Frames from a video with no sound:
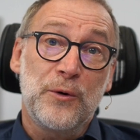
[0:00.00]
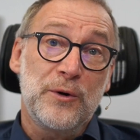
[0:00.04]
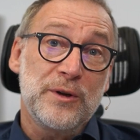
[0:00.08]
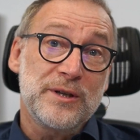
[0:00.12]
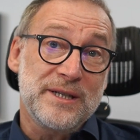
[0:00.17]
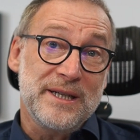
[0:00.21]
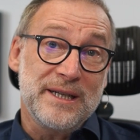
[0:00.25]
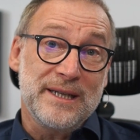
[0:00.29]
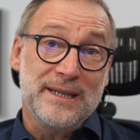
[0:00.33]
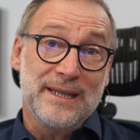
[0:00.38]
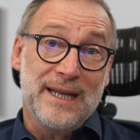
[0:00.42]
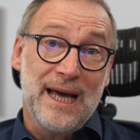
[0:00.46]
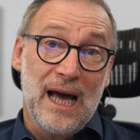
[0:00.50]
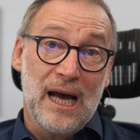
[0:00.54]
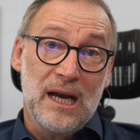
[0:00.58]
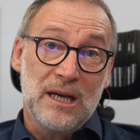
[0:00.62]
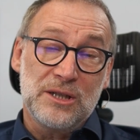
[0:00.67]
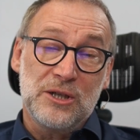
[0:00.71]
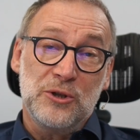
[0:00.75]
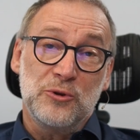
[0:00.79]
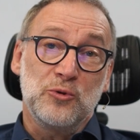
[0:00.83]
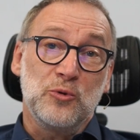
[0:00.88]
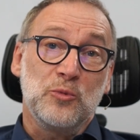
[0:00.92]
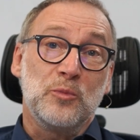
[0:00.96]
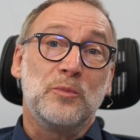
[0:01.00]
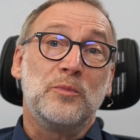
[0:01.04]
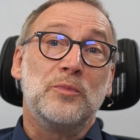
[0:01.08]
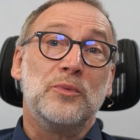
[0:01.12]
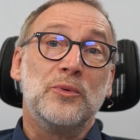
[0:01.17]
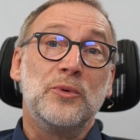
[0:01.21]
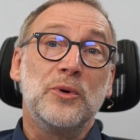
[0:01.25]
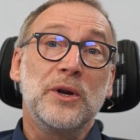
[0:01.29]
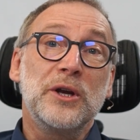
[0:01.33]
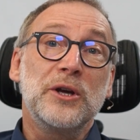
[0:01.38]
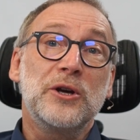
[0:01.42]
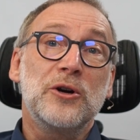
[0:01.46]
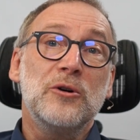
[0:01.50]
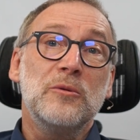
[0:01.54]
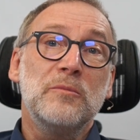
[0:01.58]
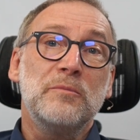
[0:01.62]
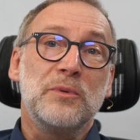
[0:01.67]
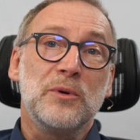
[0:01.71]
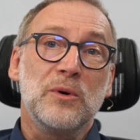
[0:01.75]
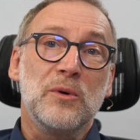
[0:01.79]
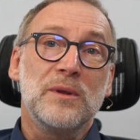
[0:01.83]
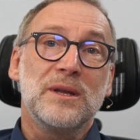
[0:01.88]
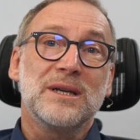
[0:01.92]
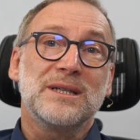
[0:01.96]
forcing DAX to
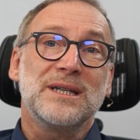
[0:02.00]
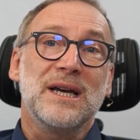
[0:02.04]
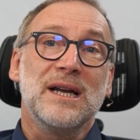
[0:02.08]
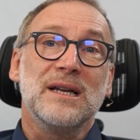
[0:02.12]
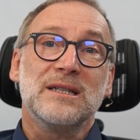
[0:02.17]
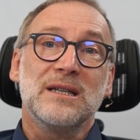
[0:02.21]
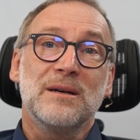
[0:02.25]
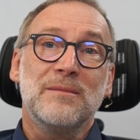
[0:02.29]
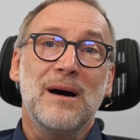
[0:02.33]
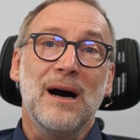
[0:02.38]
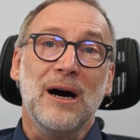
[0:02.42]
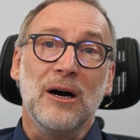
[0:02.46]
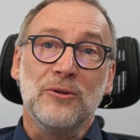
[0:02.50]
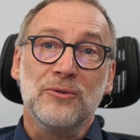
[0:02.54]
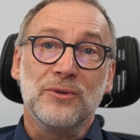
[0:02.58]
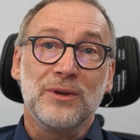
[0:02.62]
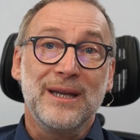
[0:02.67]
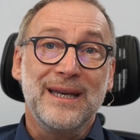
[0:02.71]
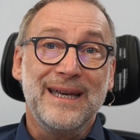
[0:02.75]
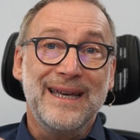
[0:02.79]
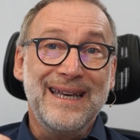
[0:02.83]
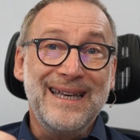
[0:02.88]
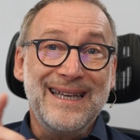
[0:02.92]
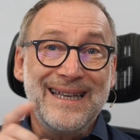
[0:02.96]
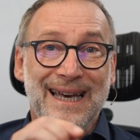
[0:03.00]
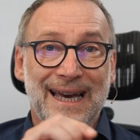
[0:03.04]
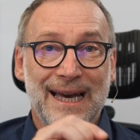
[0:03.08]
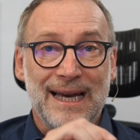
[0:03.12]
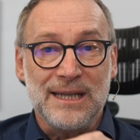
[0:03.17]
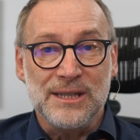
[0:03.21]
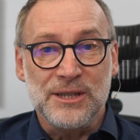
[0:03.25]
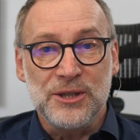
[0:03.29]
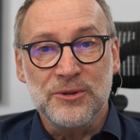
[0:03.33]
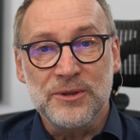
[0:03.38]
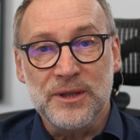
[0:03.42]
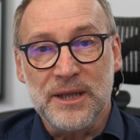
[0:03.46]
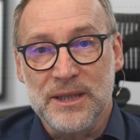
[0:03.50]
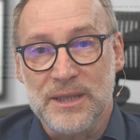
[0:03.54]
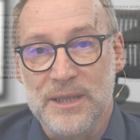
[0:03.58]
pre-compute the sales amount in case you